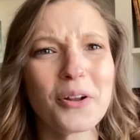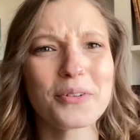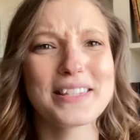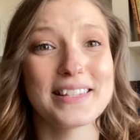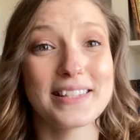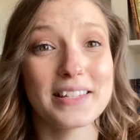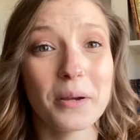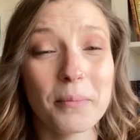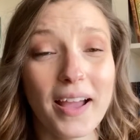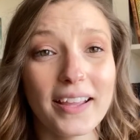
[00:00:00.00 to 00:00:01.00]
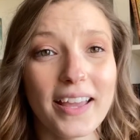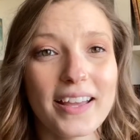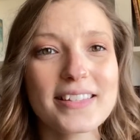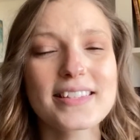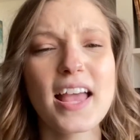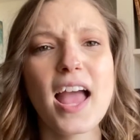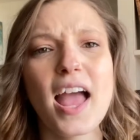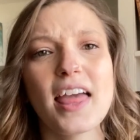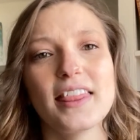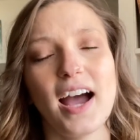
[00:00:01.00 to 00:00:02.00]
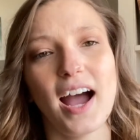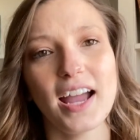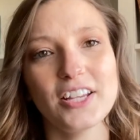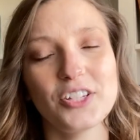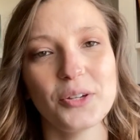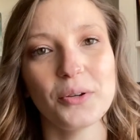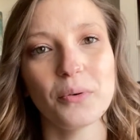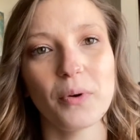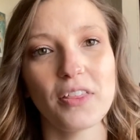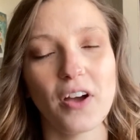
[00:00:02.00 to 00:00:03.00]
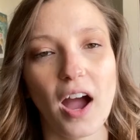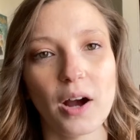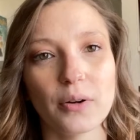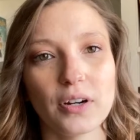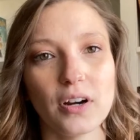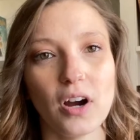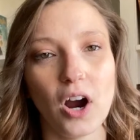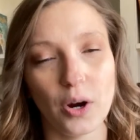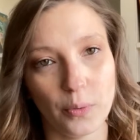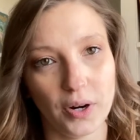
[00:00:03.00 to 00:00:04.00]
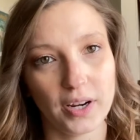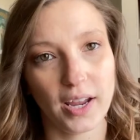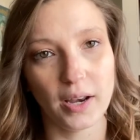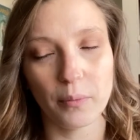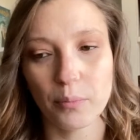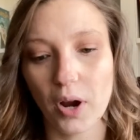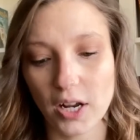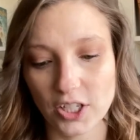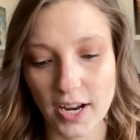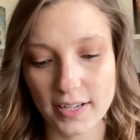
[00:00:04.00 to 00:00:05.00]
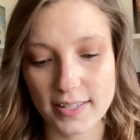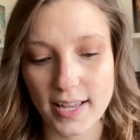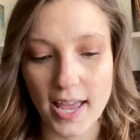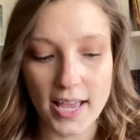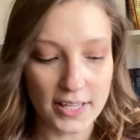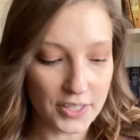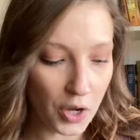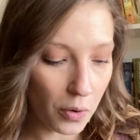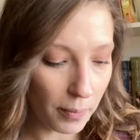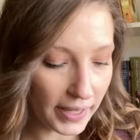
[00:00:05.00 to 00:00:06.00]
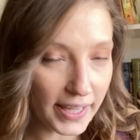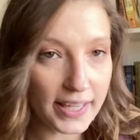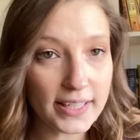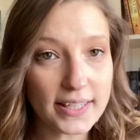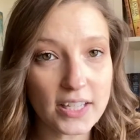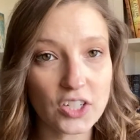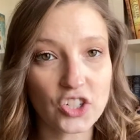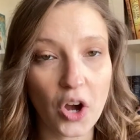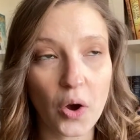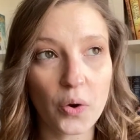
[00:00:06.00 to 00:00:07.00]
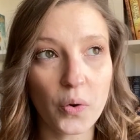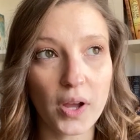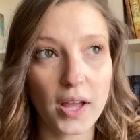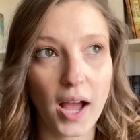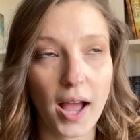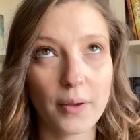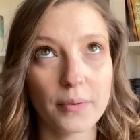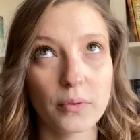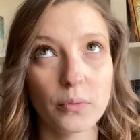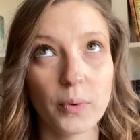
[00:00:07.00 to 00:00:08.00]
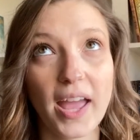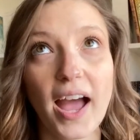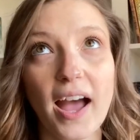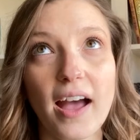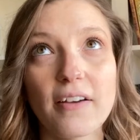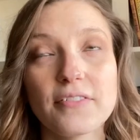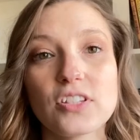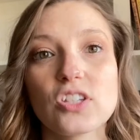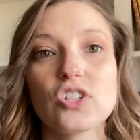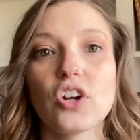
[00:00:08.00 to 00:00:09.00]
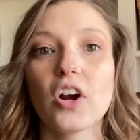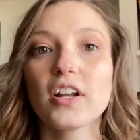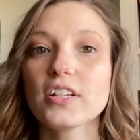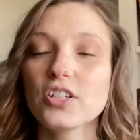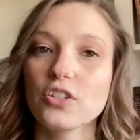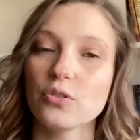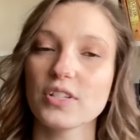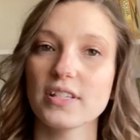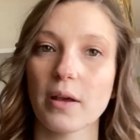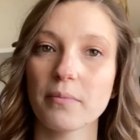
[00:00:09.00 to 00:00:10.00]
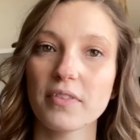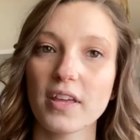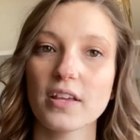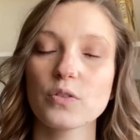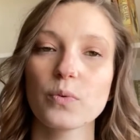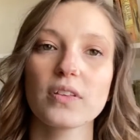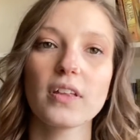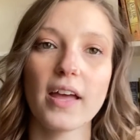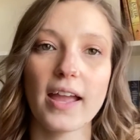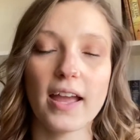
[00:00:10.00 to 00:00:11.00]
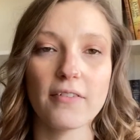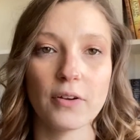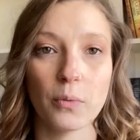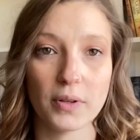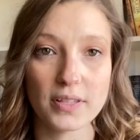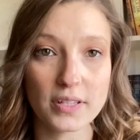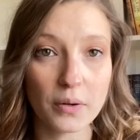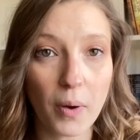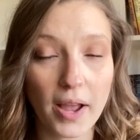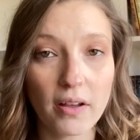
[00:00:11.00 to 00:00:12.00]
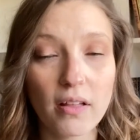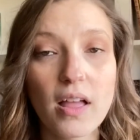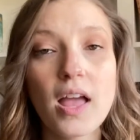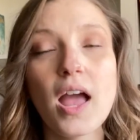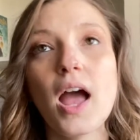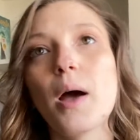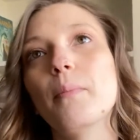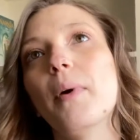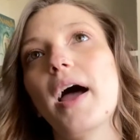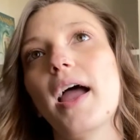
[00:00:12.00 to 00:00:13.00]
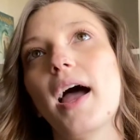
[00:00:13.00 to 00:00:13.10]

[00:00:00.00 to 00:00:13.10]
system, I guess, that I do with our artwork and projects. So my kids we have started to do some things with clay every once in a while, but